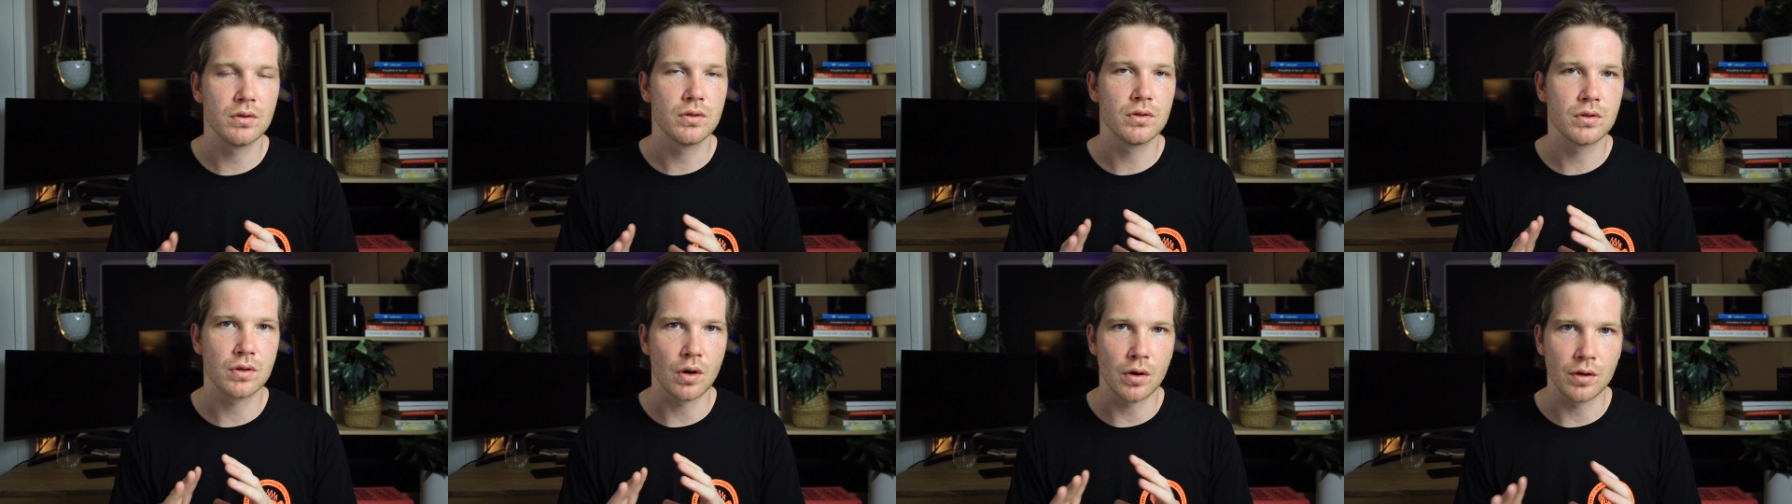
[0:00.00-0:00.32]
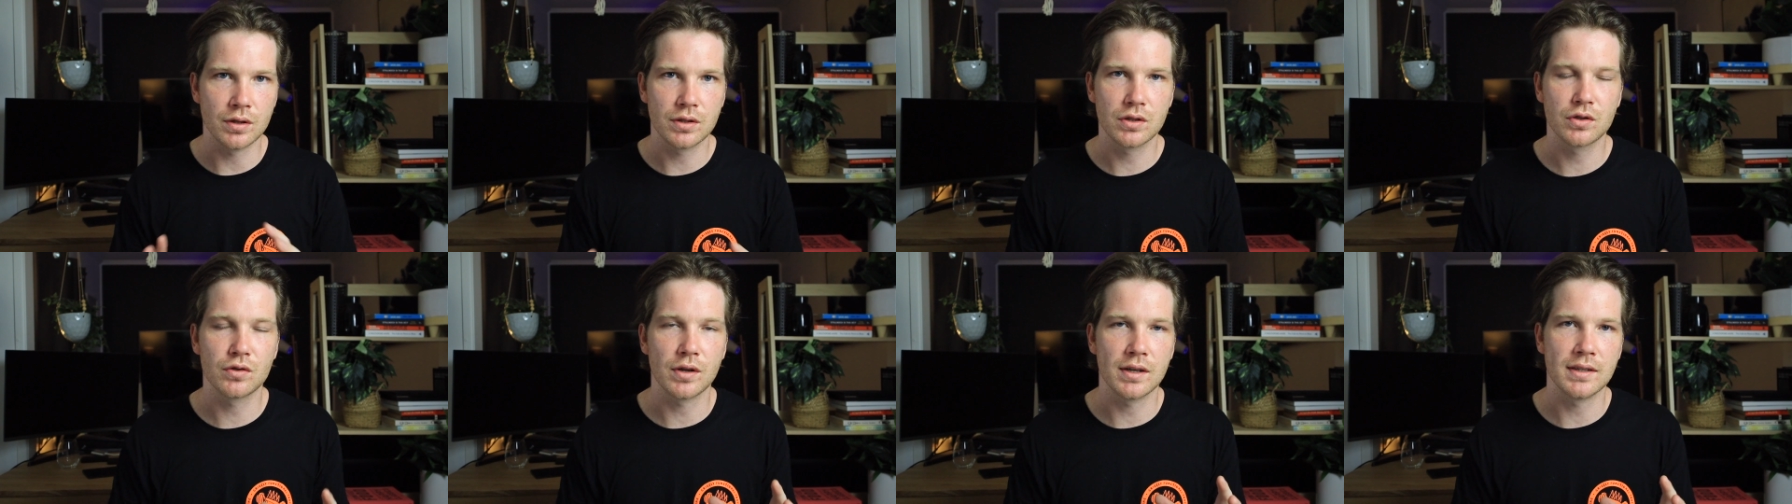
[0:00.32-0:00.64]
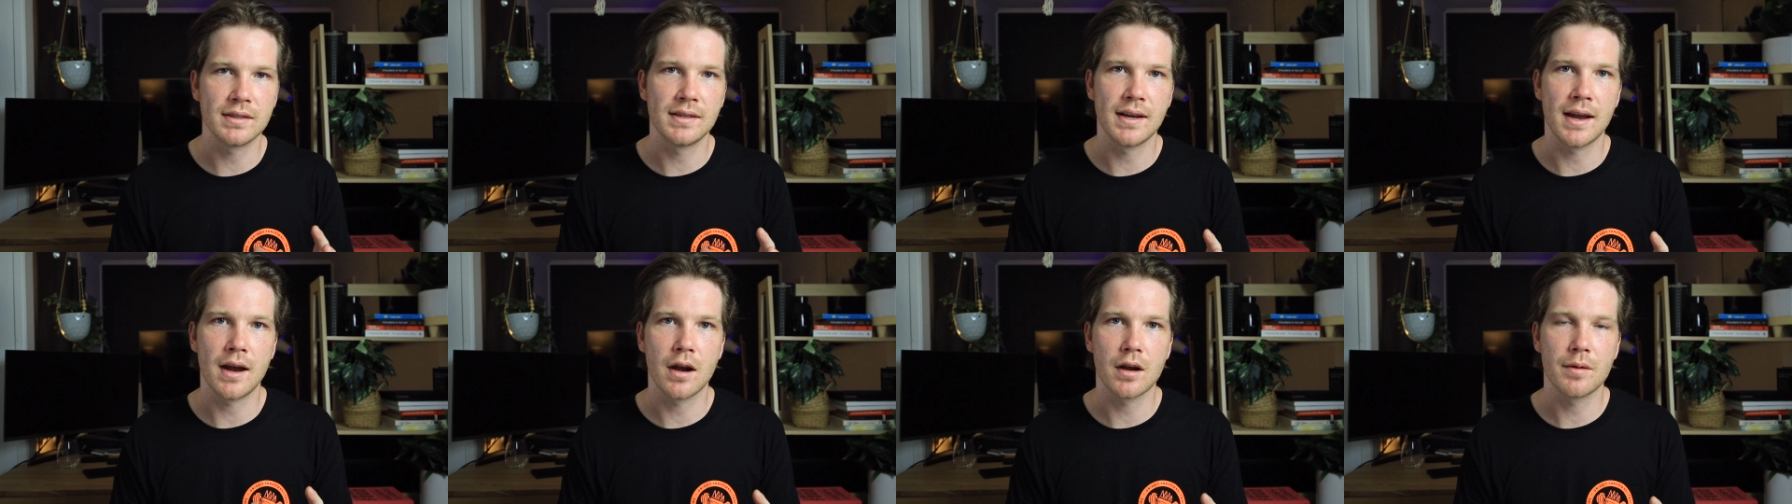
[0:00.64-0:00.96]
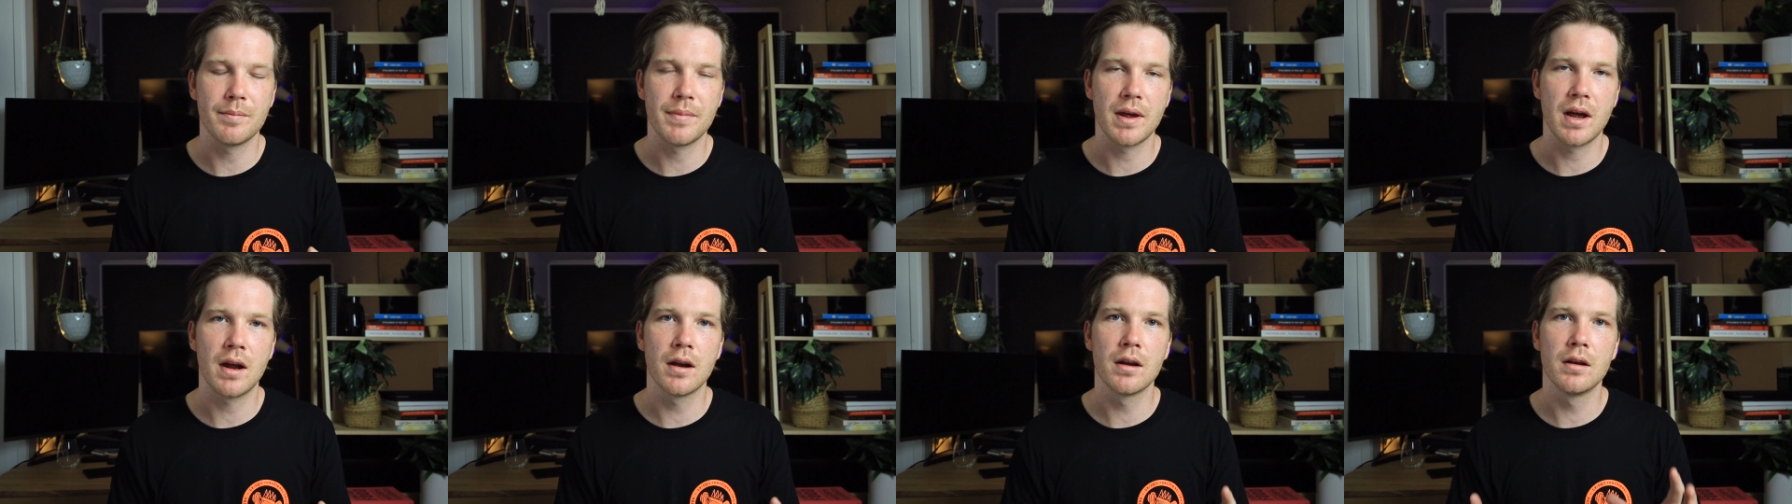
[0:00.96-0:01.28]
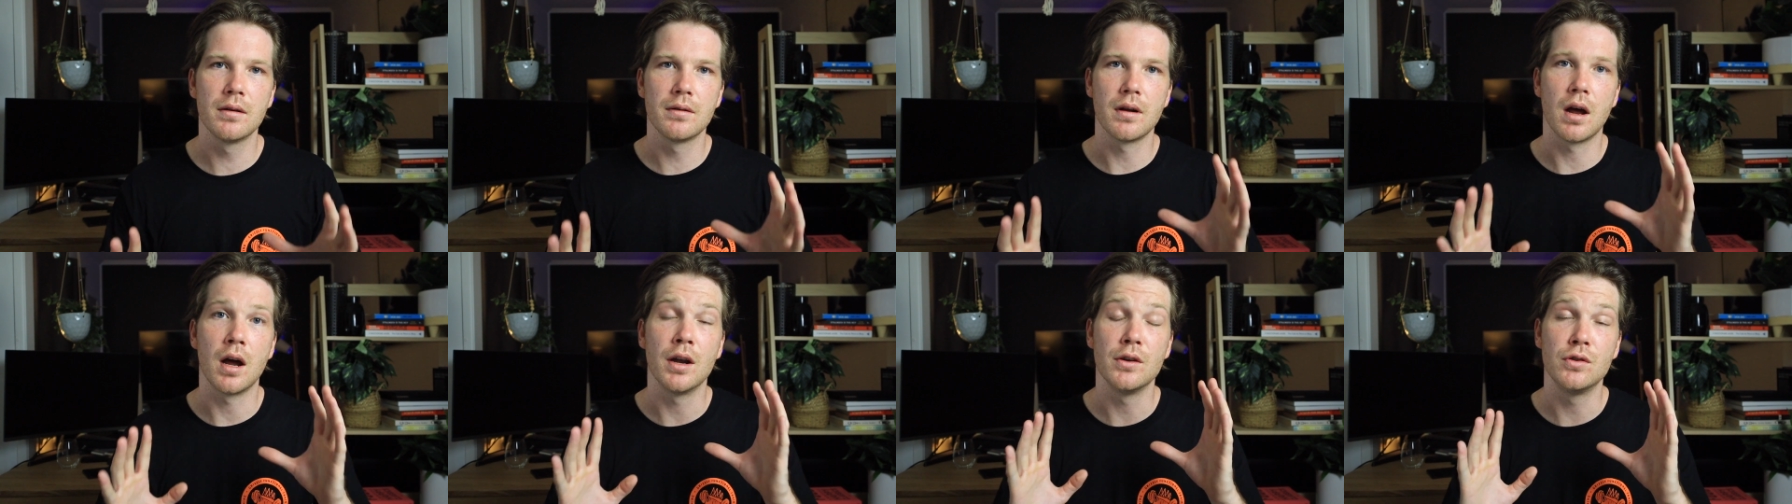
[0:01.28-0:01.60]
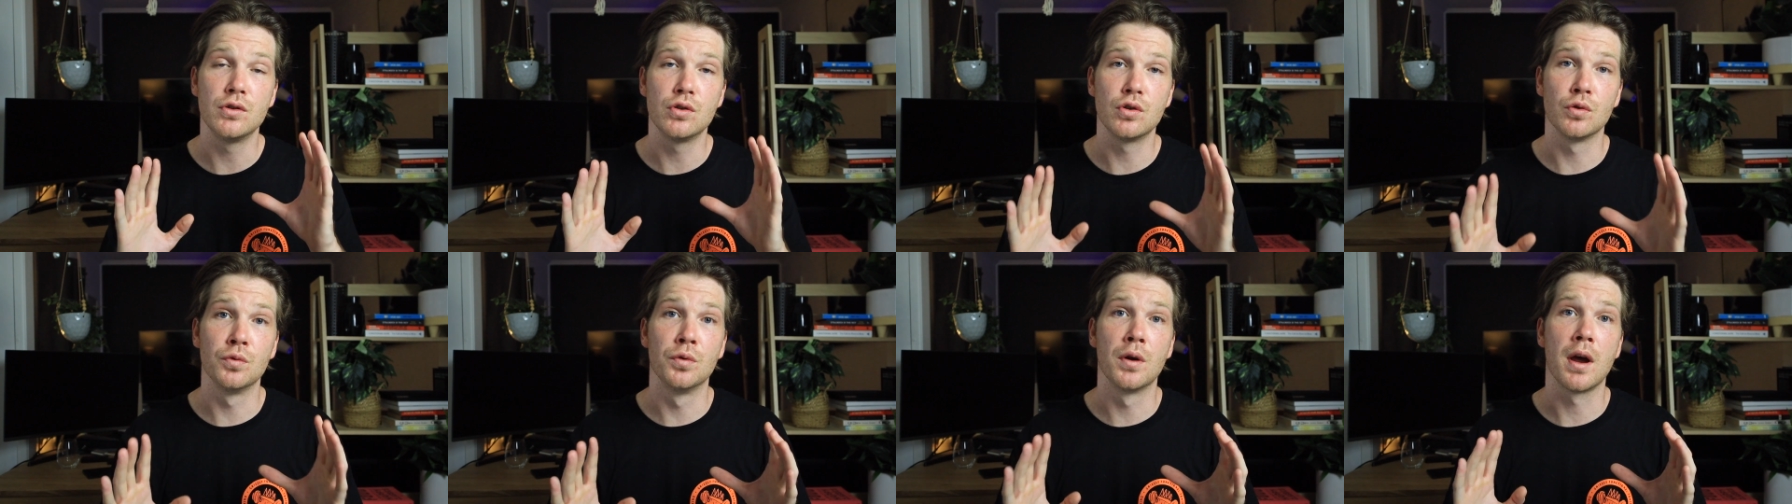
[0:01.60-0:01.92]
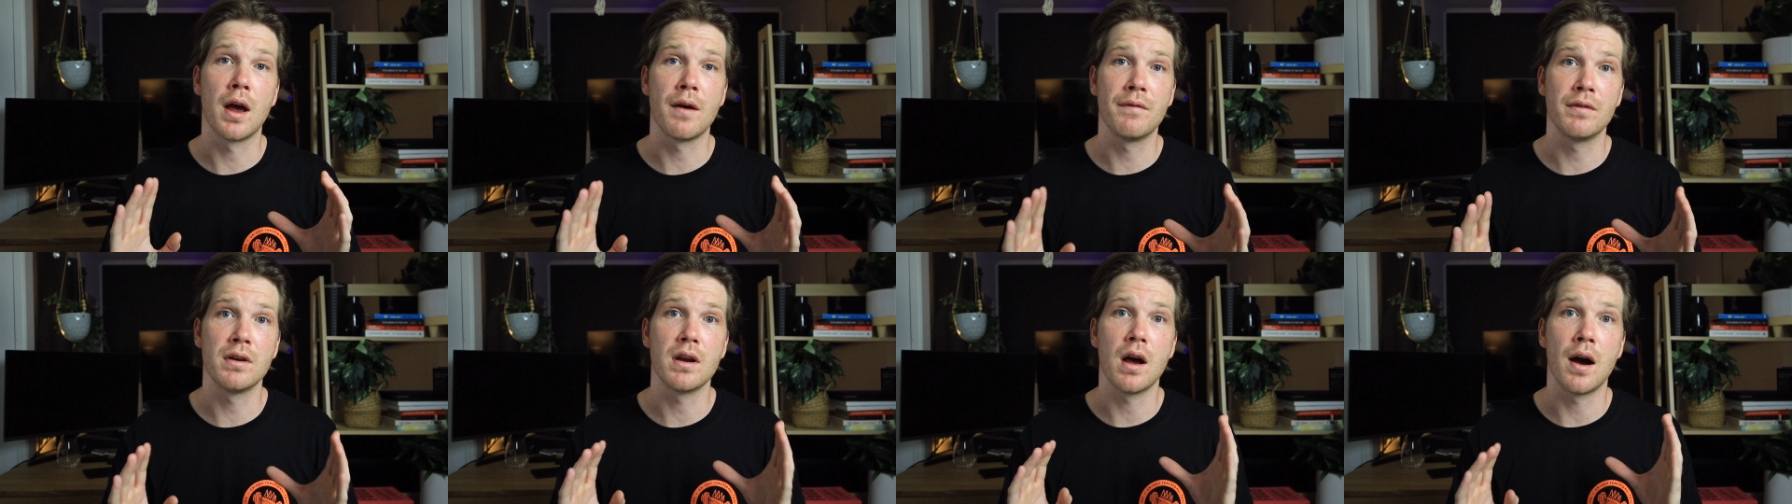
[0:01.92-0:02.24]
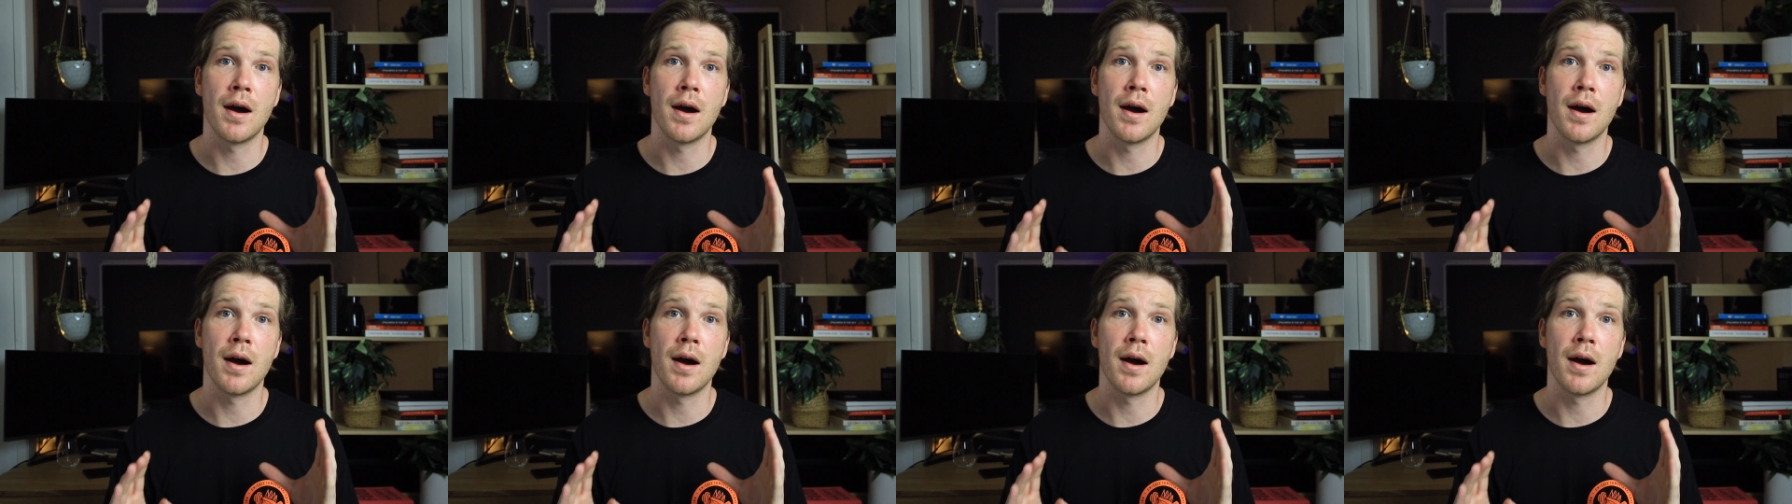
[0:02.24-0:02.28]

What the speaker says: Don't stress out about it. I do have an